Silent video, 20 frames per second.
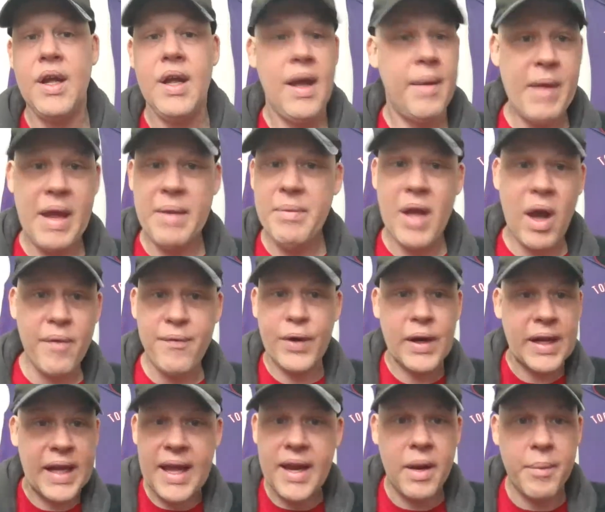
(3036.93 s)
And maybe I'll
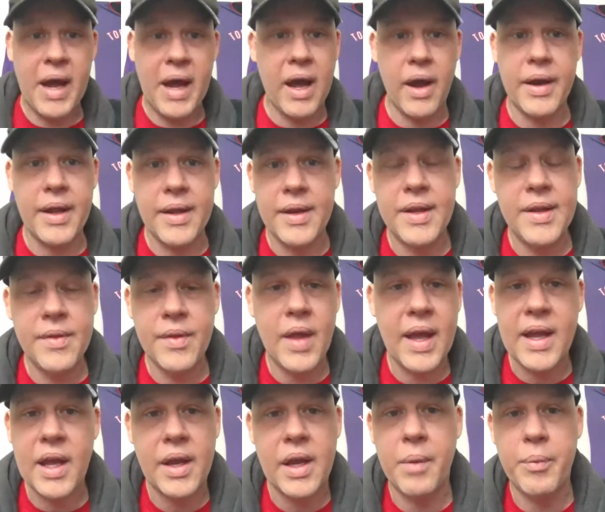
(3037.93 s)
forget about it in
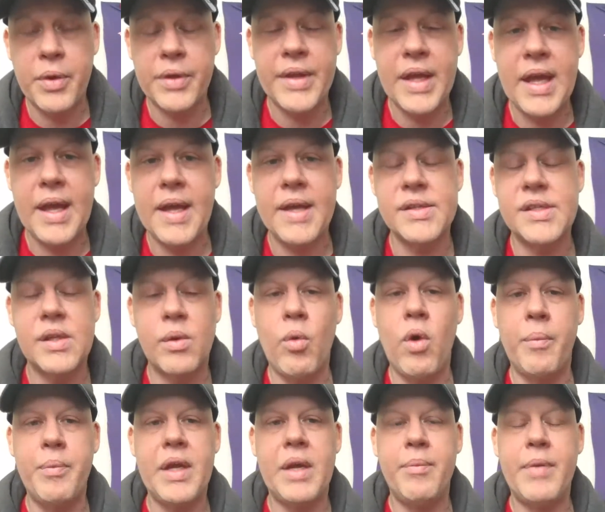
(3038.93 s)
like a couple of days. And it
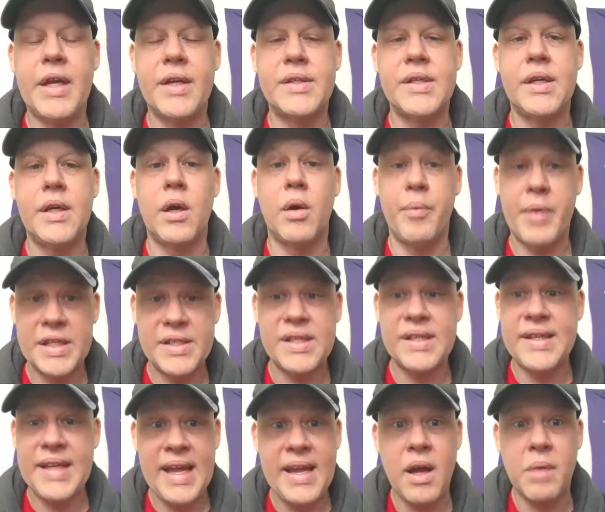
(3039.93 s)
won't be a big deal. But
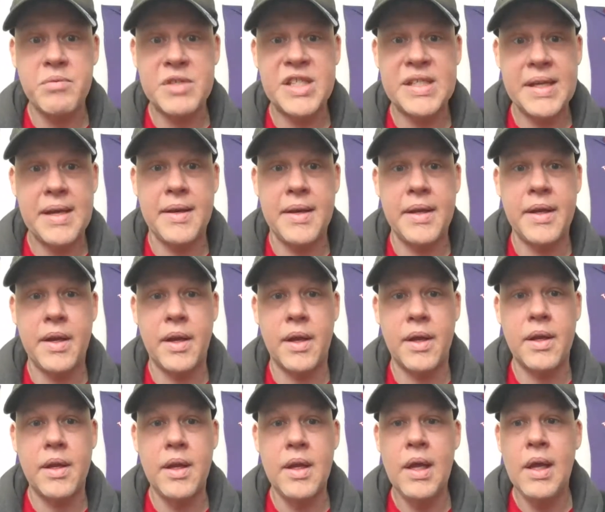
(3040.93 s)
today I'm sitting in it.
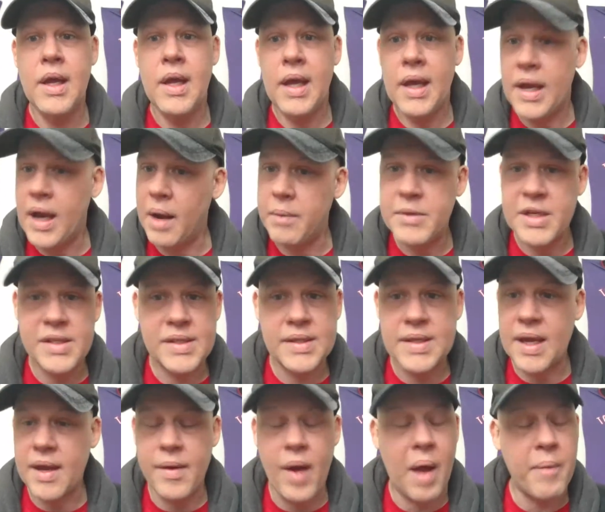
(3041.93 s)
And I'm just
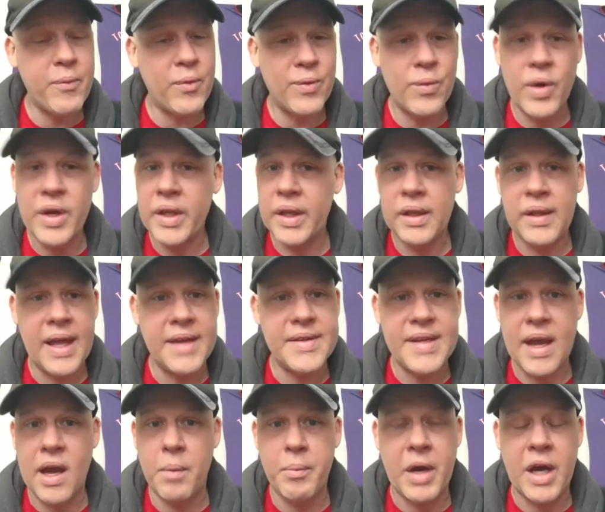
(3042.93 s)
saying, I'm really let
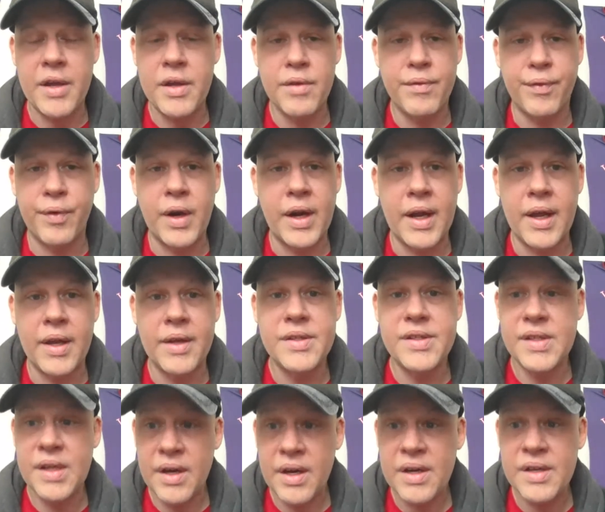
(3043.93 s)
down by you, Fred.
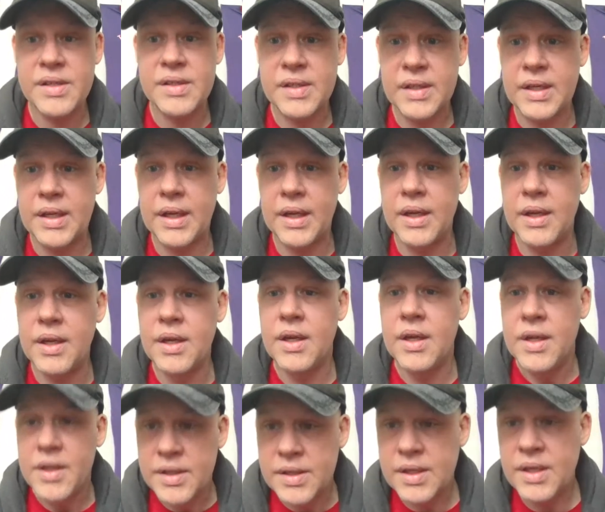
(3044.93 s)
Seriously.
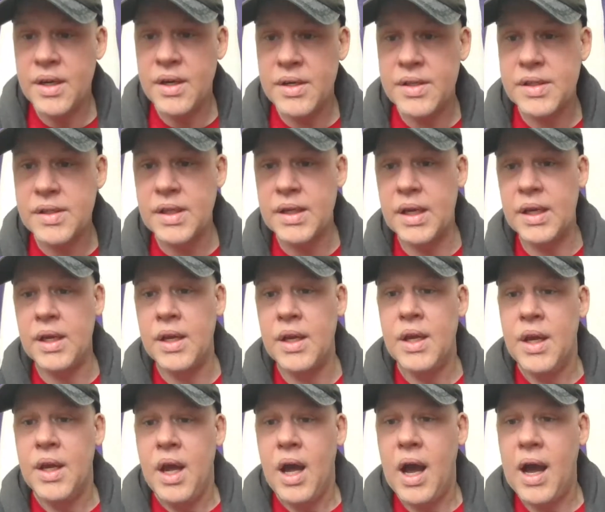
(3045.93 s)

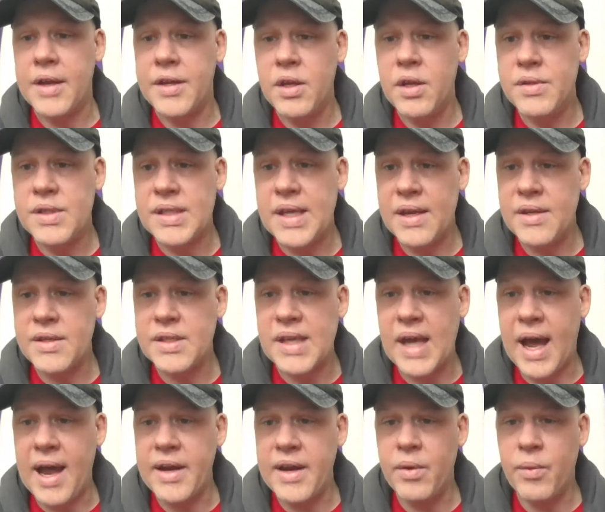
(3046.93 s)
Hugh's saying
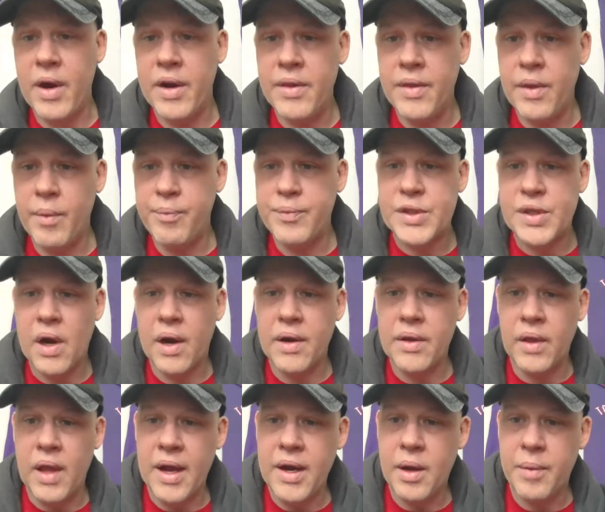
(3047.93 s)
Scottie running the
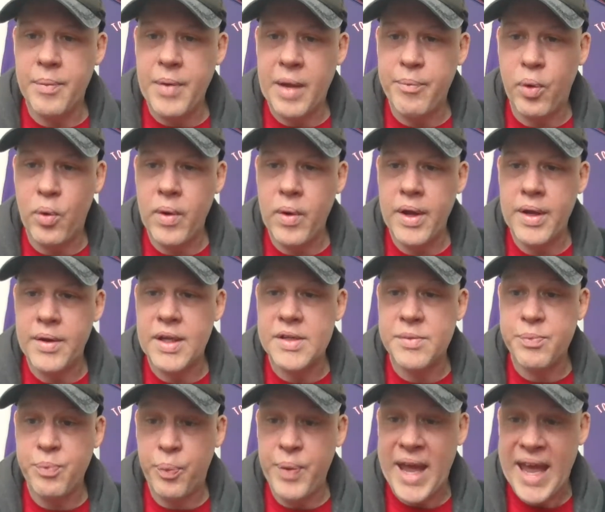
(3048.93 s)
starting lineup at point
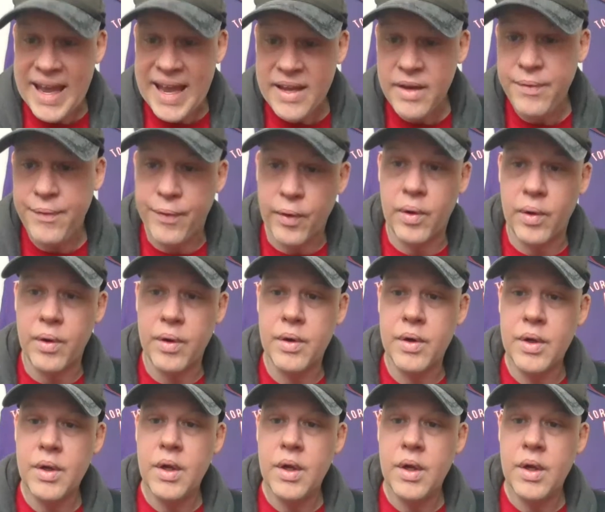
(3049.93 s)
is painful.